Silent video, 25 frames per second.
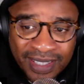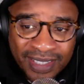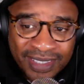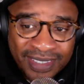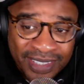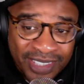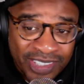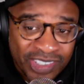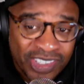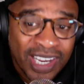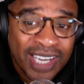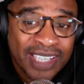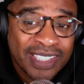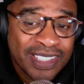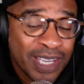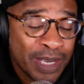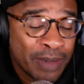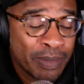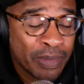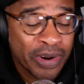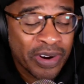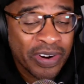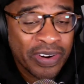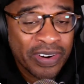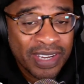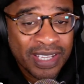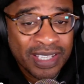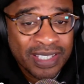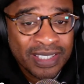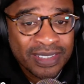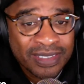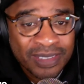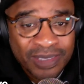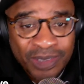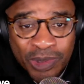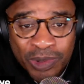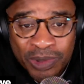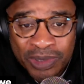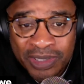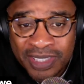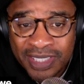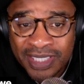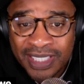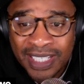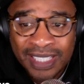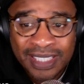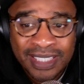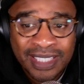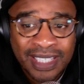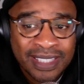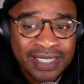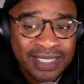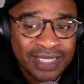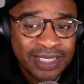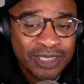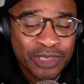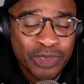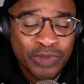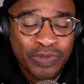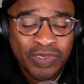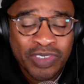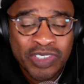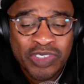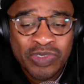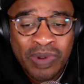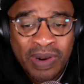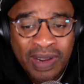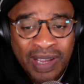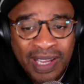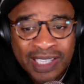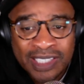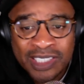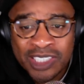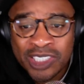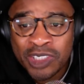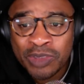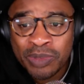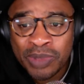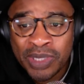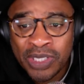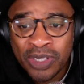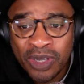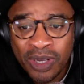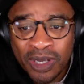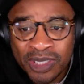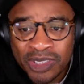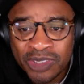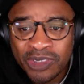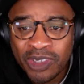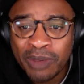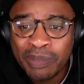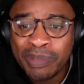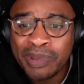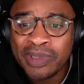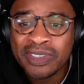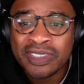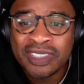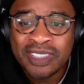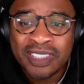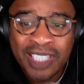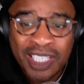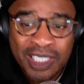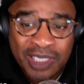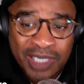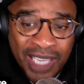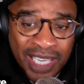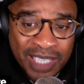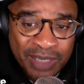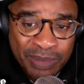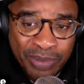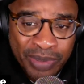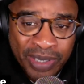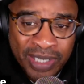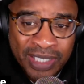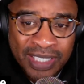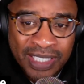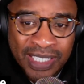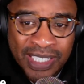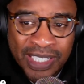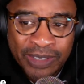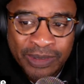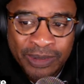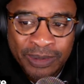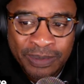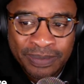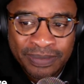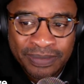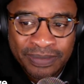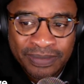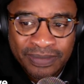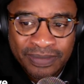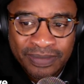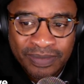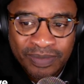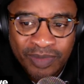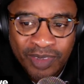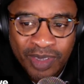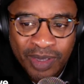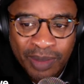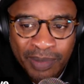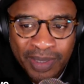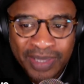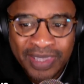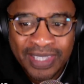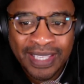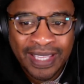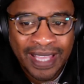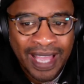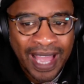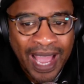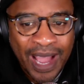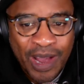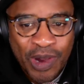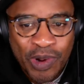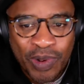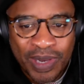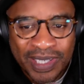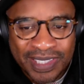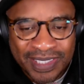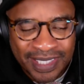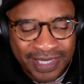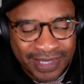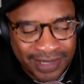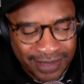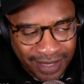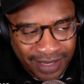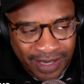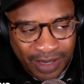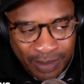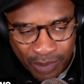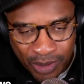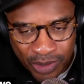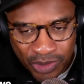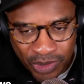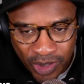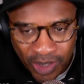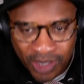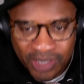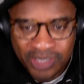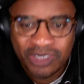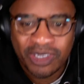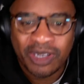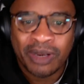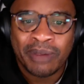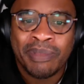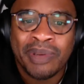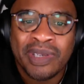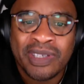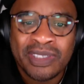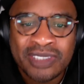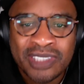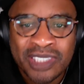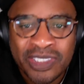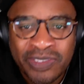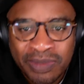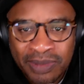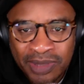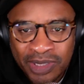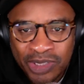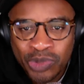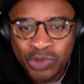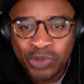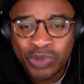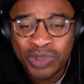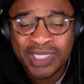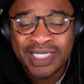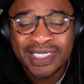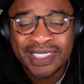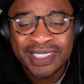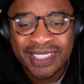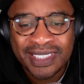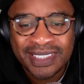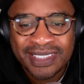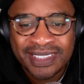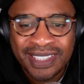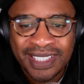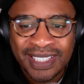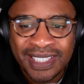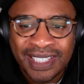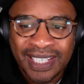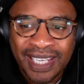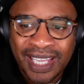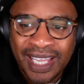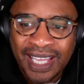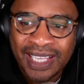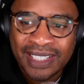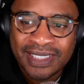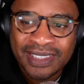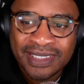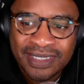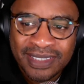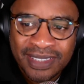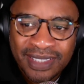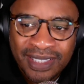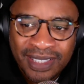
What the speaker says: DeJounte Murray, who was selected at the end of the first round, has as many All-Star appearances as Brandon Ingram. But the guy who has the second most All-Star appearances from the 2016 class